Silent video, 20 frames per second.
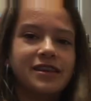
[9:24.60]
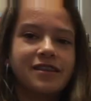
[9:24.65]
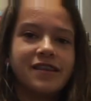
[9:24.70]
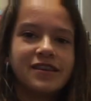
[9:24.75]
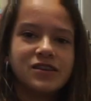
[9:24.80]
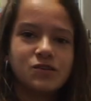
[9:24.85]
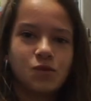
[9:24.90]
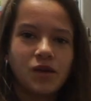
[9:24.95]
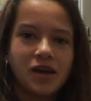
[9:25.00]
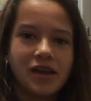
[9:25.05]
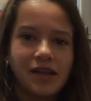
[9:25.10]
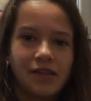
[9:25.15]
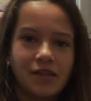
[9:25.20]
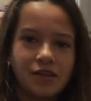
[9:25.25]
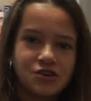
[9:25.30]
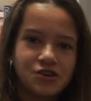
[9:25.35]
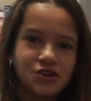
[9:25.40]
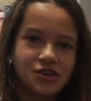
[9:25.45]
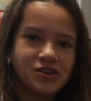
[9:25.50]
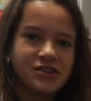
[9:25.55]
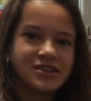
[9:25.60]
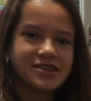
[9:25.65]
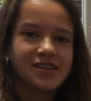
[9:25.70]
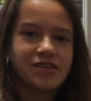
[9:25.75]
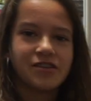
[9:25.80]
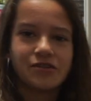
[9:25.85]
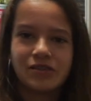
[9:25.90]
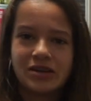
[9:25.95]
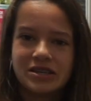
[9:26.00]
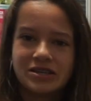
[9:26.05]
it this way in the shirts.
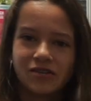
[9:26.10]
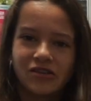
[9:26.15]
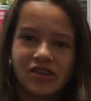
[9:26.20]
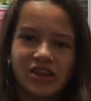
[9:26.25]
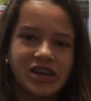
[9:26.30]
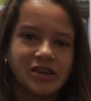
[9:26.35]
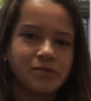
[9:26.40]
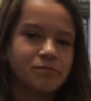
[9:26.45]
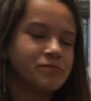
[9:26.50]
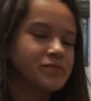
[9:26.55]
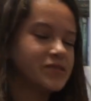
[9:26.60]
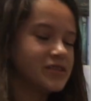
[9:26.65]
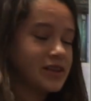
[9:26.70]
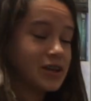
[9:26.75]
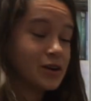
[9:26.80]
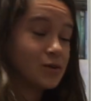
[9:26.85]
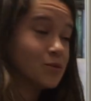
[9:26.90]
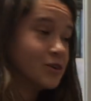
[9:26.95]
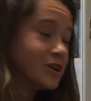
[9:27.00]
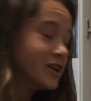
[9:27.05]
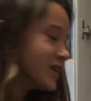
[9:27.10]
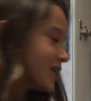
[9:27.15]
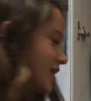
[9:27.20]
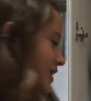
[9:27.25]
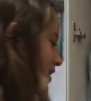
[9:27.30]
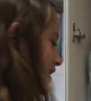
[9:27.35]
The rest of them didn't work.